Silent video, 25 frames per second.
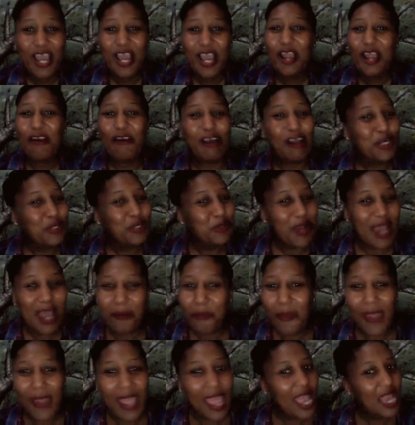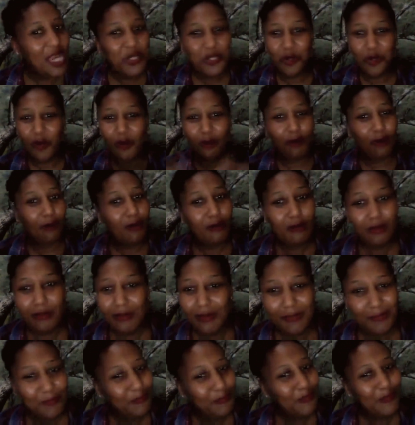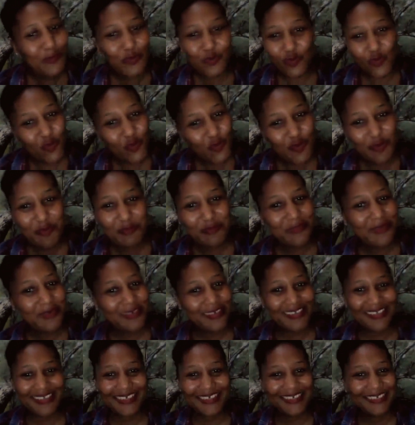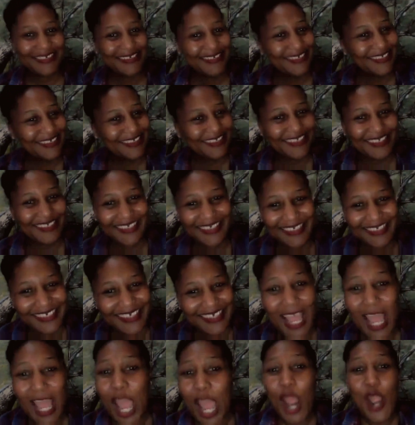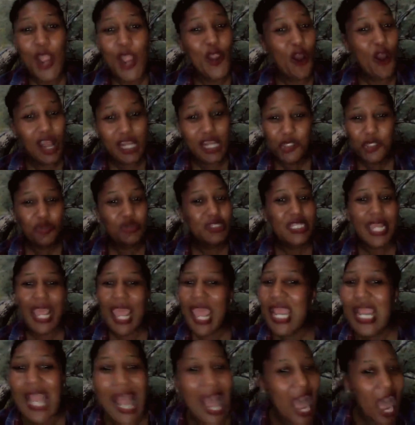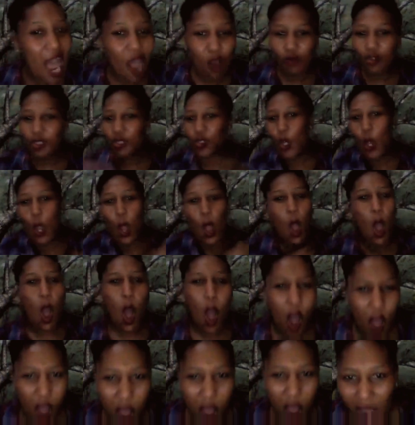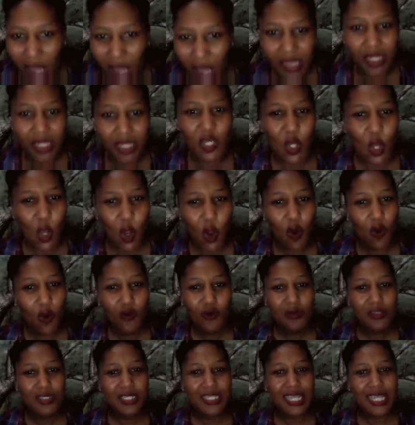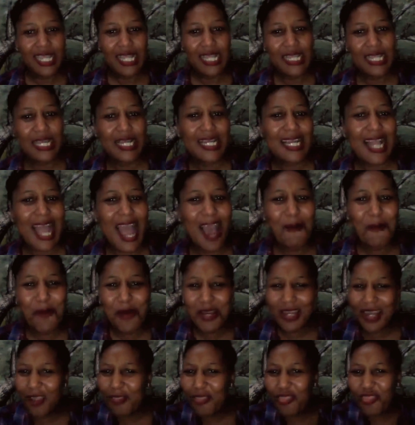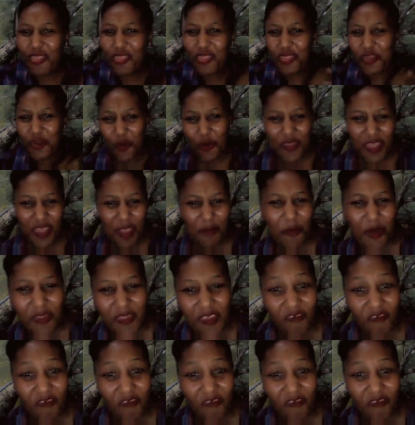not to upend your whole room. Not to take out all the clothes in the cupboard and throw them on the